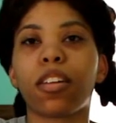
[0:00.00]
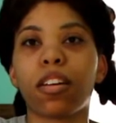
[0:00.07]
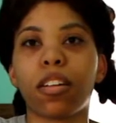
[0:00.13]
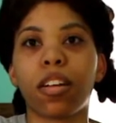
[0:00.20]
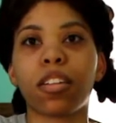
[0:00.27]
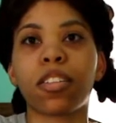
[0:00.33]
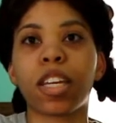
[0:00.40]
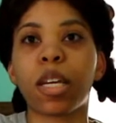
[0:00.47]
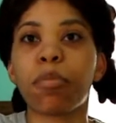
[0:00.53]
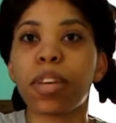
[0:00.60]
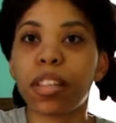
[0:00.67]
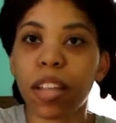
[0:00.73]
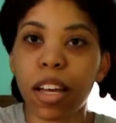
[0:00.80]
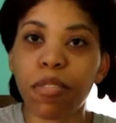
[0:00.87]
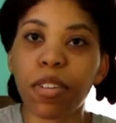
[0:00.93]
attainment
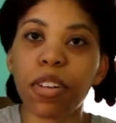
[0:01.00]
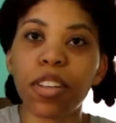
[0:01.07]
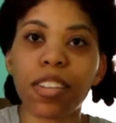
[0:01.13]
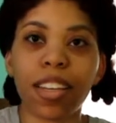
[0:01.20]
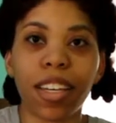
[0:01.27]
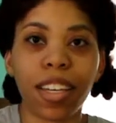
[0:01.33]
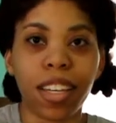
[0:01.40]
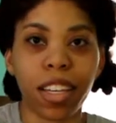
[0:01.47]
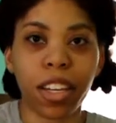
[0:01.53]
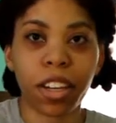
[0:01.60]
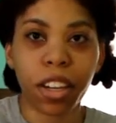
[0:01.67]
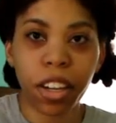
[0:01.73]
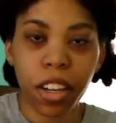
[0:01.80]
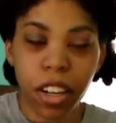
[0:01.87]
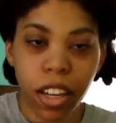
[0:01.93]
level is like
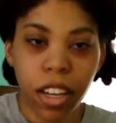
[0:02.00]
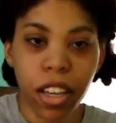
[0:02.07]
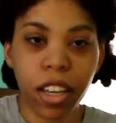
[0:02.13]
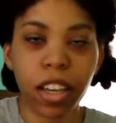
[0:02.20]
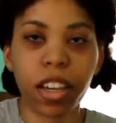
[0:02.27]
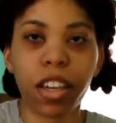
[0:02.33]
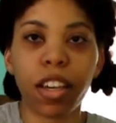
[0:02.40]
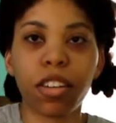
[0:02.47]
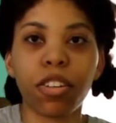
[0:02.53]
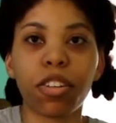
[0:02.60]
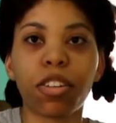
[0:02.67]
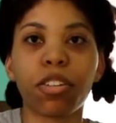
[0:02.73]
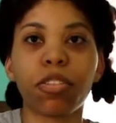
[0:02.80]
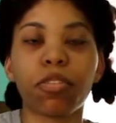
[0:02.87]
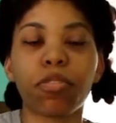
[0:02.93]
here, and
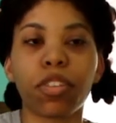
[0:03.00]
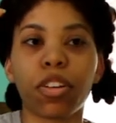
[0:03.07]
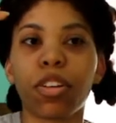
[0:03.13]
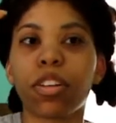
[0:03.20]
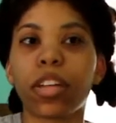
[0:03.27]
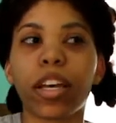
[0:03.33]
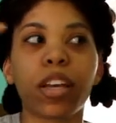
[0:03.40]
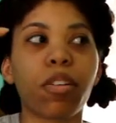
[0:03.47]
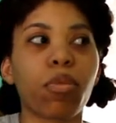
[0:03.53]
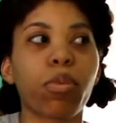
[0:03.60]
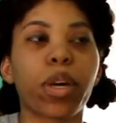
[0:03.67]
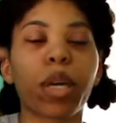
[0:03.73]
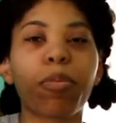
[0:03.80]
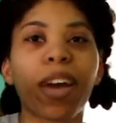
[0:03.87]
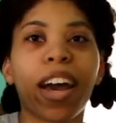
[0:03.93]
you're like
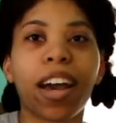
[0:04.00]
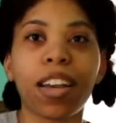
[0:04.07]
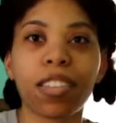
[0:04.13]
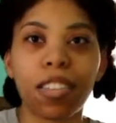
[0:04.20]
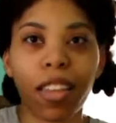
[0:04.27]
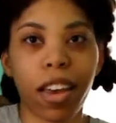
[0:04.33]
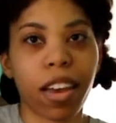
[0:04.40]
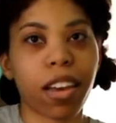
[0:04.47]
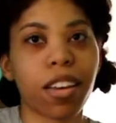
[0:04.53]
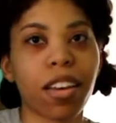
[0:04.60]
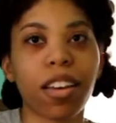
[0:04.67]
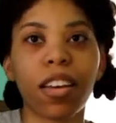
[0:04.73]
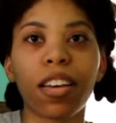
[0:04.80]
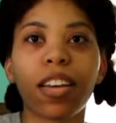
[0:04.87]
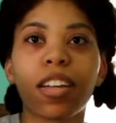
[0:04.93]
way past that,
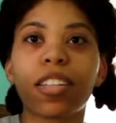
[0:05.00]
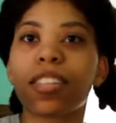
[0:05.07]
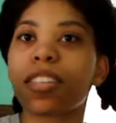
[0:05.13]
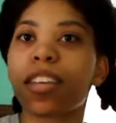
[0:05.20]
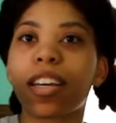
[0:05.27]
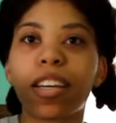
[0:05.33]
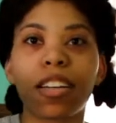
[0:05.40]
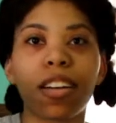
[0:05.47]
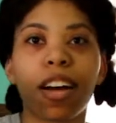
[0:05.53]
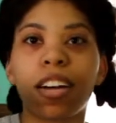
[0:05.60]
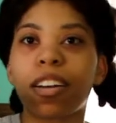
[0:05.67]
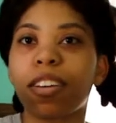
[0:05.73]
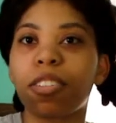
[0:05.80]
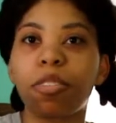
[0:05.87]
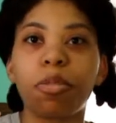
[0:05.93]
it's like not
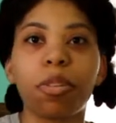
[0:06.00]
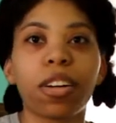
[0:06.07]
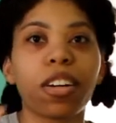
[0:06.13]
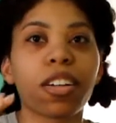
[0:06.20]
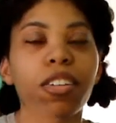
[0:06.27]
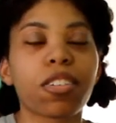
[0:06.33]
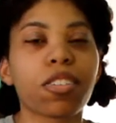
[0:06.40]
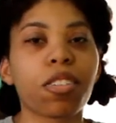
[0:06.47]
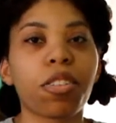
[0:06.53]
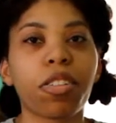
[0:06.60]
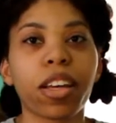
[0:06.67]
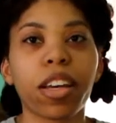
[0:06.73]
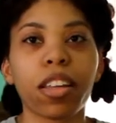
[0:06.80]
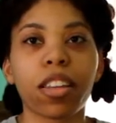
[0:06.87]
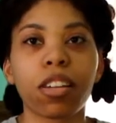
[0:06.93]
gonna work. So
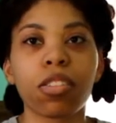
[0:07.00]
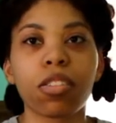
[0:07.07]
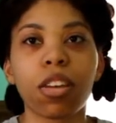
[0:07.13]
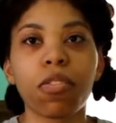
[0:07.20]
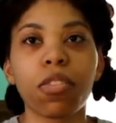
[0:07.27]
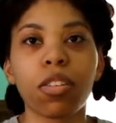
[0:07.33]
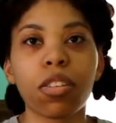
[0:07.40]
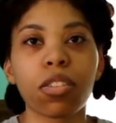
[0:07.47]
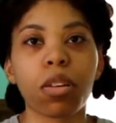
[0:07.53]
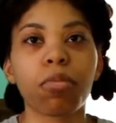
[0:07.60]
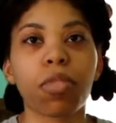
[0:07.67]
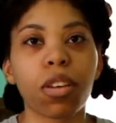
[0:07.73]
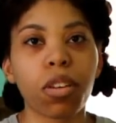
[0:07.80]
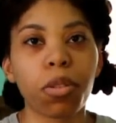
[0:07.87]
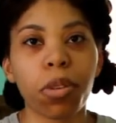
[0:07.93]
like that's definitely
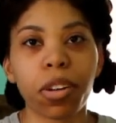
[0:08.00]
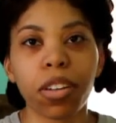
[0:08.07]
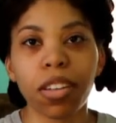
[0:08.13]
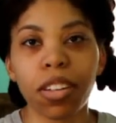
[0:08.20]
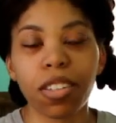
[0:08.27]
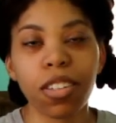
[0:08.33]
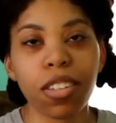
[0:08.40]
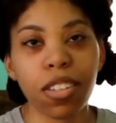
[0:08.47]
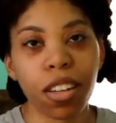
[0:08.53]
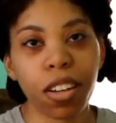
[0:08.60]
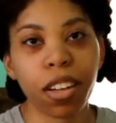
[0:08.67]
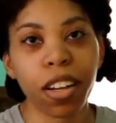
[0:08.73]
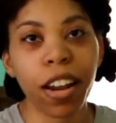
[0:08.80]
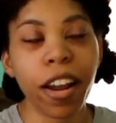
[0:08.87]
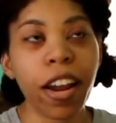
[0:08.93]
something you want to
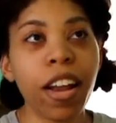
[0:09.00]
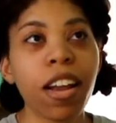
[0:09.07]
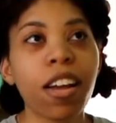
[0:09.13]
consider.